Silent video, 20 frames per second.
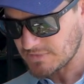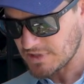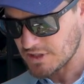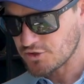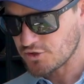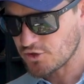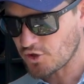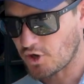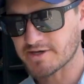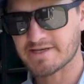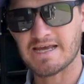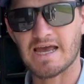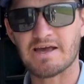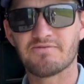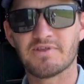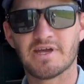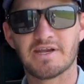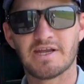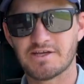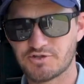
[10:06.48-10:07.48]
not
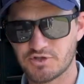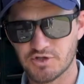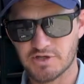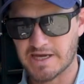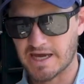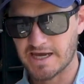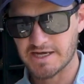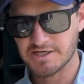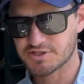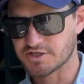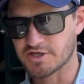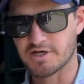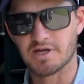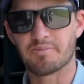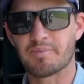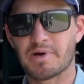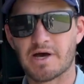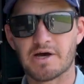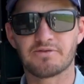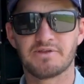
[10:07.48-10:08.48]
have that education
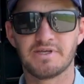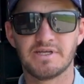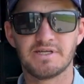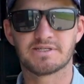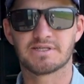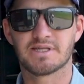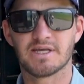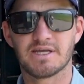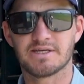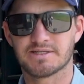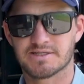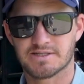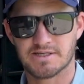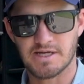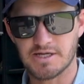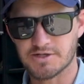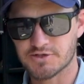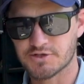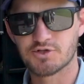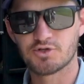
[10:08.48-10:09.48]
about these things.
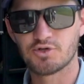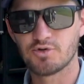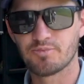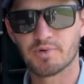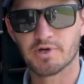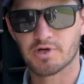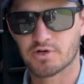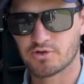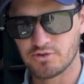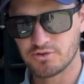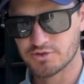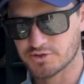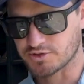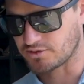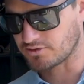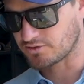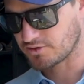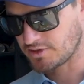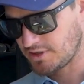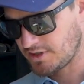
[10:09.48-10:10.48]
It's super
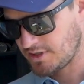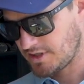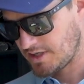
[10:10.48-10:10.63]
crucial.